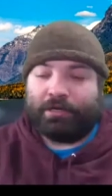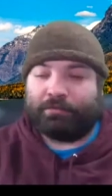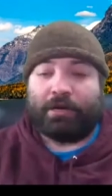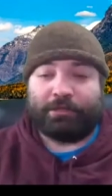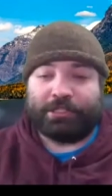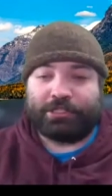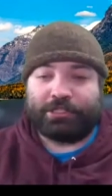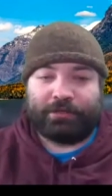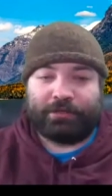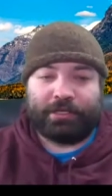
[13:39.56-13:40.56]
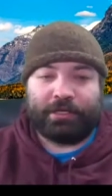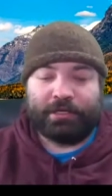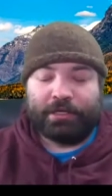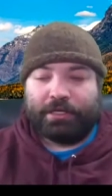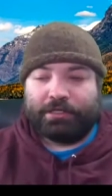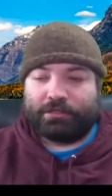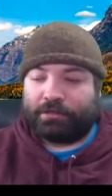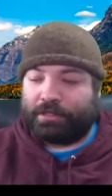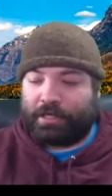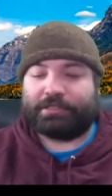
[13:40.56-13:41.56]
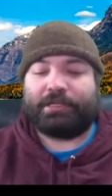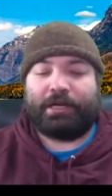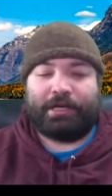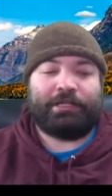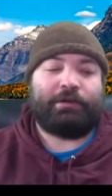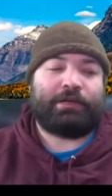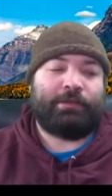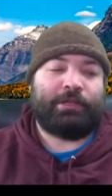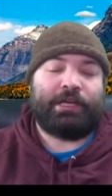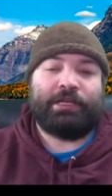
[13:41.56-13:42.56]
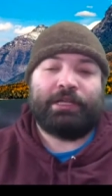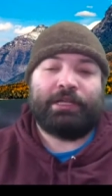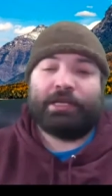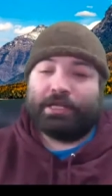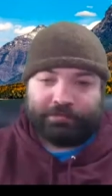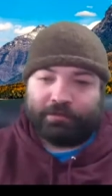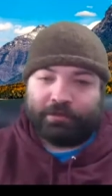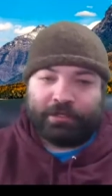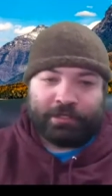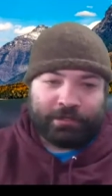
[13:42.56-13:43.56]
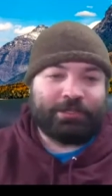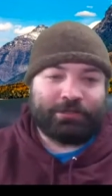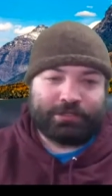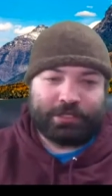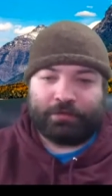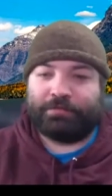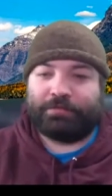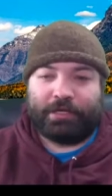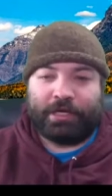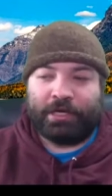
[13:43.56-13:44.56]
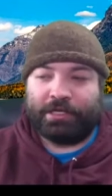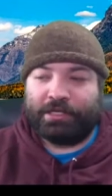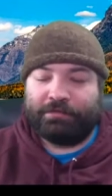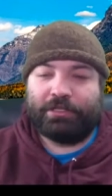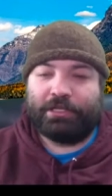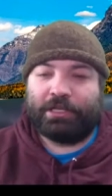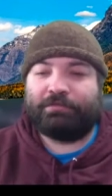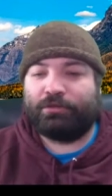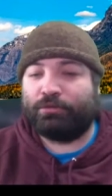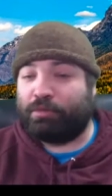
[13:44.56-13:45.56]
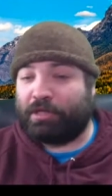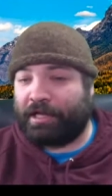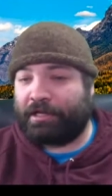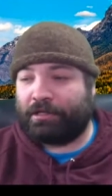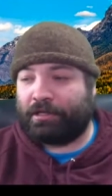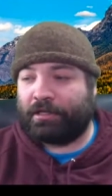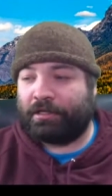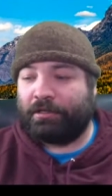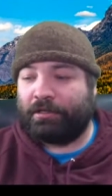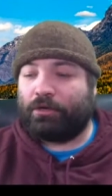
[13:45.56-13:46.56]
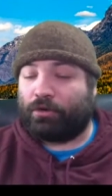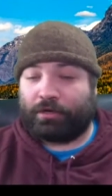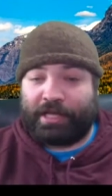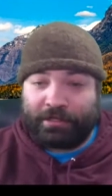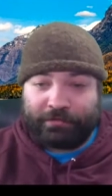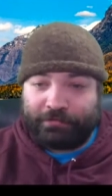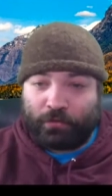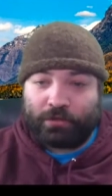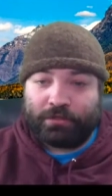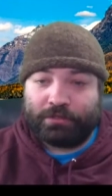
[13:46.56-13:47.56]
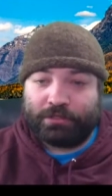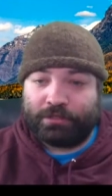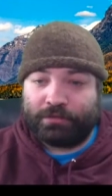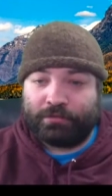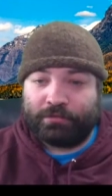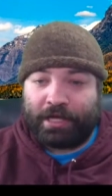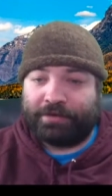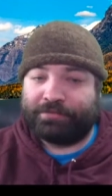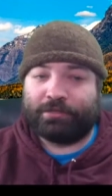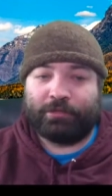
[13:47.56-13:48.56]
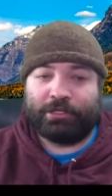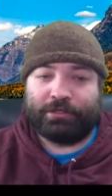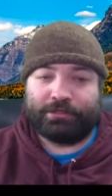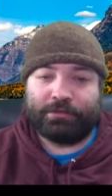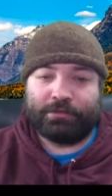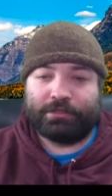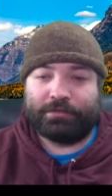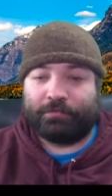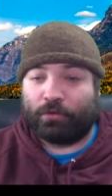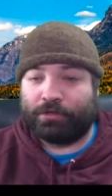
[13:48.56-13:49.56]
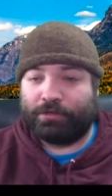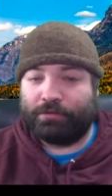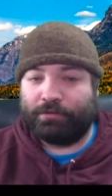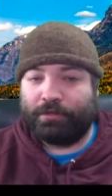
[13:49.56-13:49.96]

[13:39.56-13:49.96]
competition out there. So yes, I highly recommend that. Definitely learn it yourself. Even if you plan on or can afford to have someone else do it for you,